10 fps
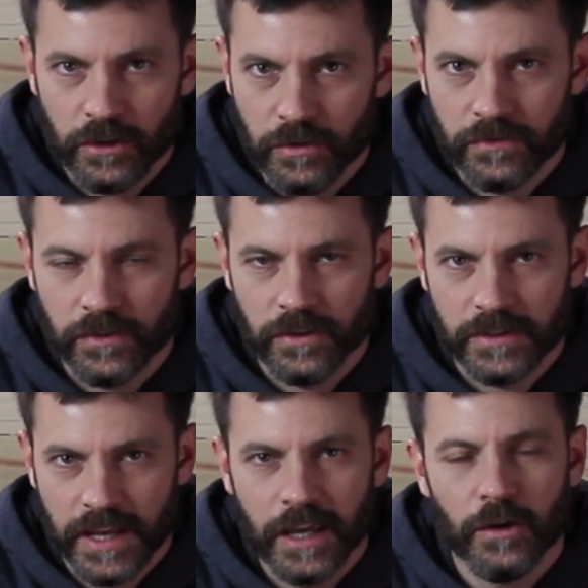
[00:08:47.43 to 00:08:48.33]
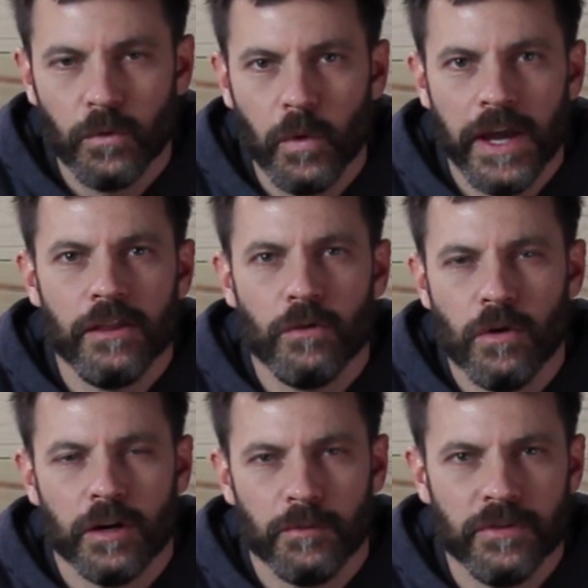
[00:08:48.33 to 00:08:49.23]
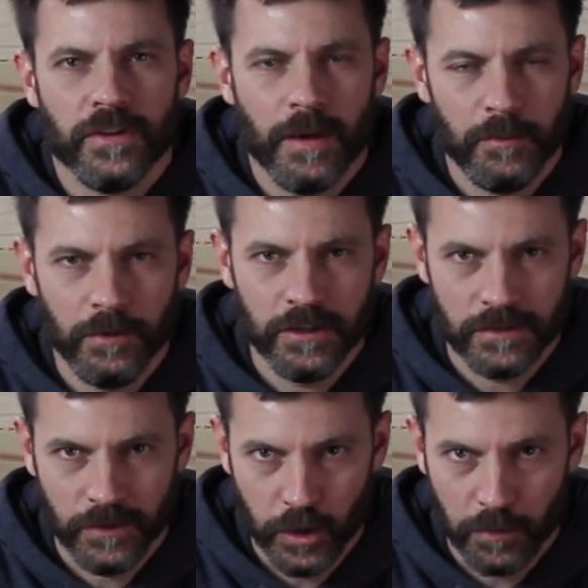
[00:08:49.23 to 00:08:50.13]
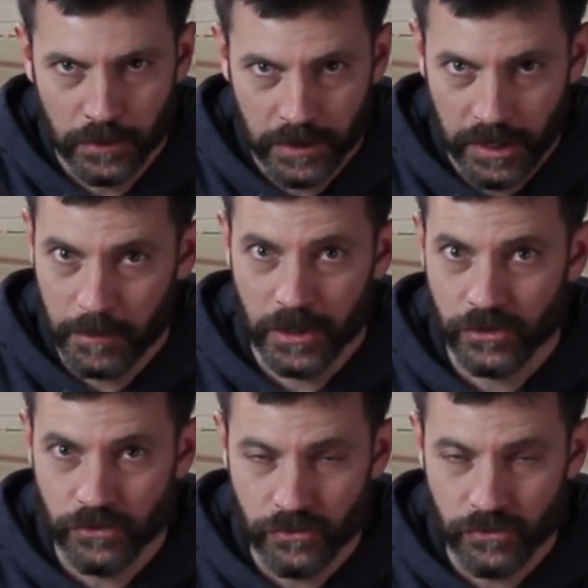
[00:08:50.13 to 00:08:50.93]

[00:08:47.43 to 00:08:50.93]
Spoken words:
you've taken away the waterproof capabilities of the GoPro camera.